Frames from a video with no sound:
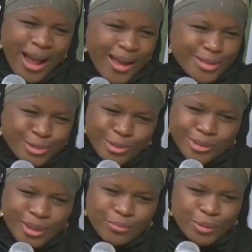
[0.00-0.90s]
eyes or the
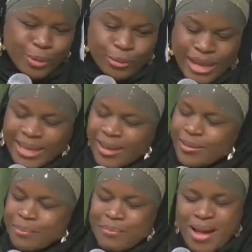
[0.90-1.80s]
lump in her. I
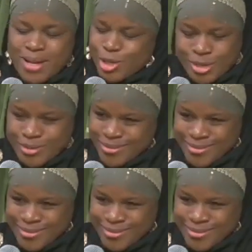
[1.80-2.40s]
can't imagine